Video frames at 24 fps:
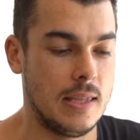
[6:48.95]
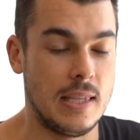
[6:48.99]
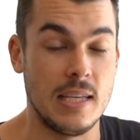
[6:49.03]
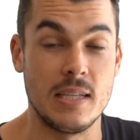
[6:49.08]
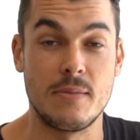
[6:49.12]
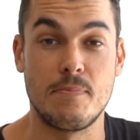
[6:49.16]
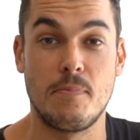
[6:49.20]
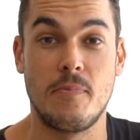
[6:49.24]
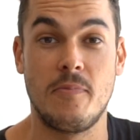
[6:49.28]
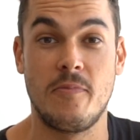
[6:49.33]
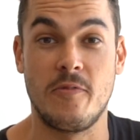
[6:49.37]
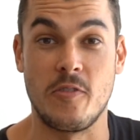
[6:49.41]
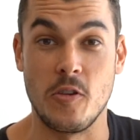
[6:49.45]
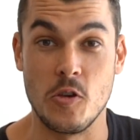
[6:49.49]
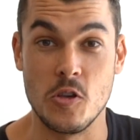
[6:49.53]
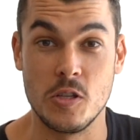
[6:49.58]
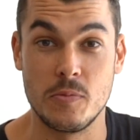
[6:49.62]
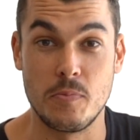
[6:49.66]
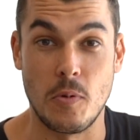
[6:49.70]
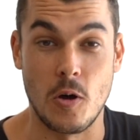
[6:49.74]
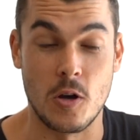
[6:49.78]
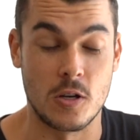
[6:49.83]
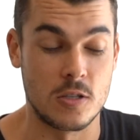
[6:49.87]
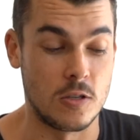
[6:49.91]
This fuse
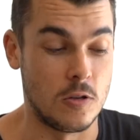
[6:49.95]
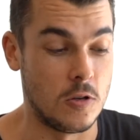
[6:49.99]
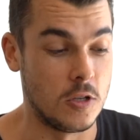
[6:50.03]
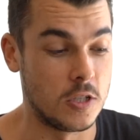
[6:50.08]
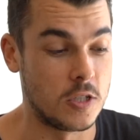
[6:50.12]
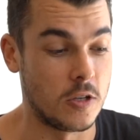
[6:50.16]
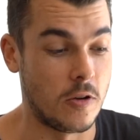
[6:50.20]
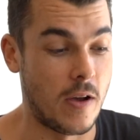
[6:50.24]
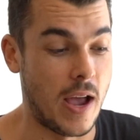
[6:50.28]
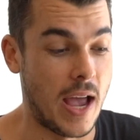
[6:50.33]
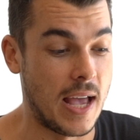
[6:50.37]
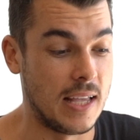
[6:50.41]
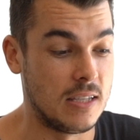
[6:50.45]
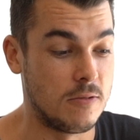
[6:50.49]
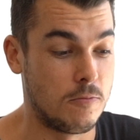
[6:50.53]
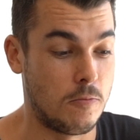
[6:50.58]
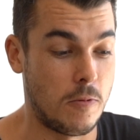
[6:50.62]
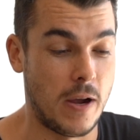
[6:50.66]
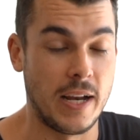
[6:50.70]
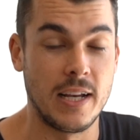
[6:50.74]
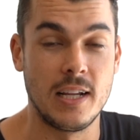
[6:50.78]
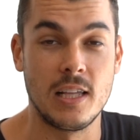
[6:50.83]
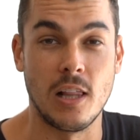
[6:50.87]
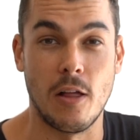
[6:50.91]
box also has
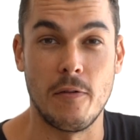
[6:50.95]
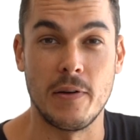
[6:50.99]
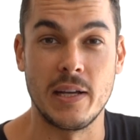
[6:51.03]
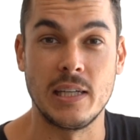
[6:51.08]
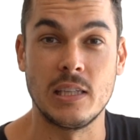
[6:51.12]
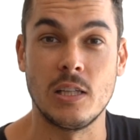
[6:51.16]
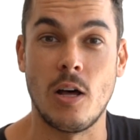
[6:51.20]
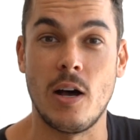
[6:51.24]
red glowing